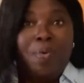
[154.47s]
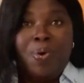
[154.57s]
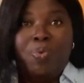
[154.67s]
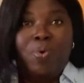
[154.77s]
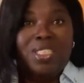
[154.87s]
up
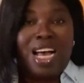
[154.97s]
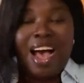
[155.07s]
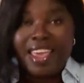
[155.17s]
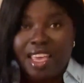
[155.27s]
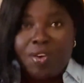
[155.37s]
with what
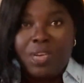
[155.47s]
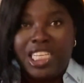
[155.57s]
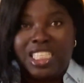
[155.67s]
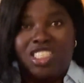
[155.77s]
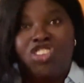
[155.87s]
I can
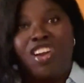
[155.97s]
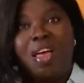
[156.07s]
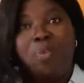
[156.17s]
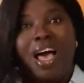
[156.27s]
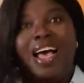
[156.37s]
only
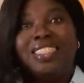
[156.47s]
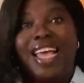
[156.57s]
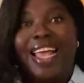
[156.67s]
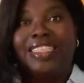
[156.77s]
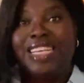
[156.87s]
describe as
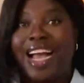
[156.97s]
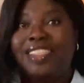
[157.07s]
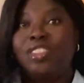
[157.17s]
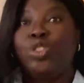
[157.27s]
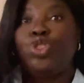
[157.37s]

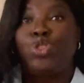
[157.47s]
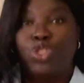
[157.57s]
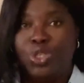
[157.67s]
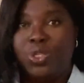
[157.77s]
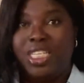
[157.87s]
entitled
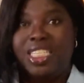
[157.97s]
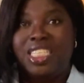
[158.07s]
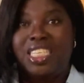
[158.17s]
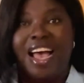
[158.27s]
students,